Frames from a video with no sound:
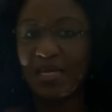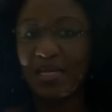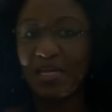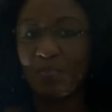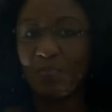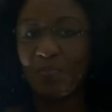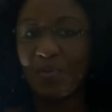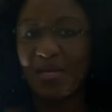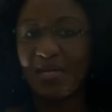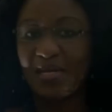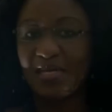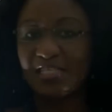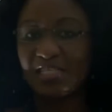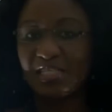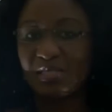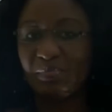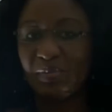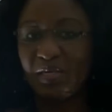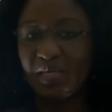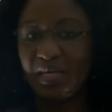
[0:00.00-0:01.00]

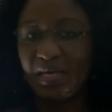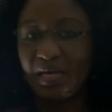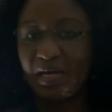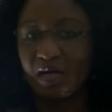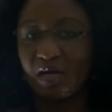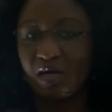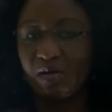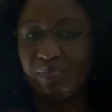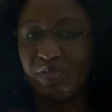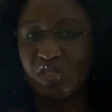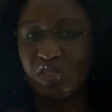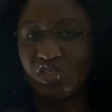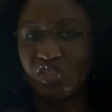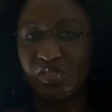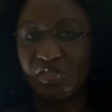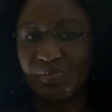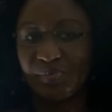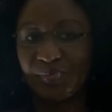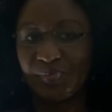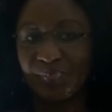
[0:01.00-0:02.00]
Independent Media
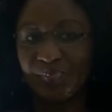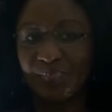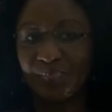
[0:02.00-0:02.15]
Commission.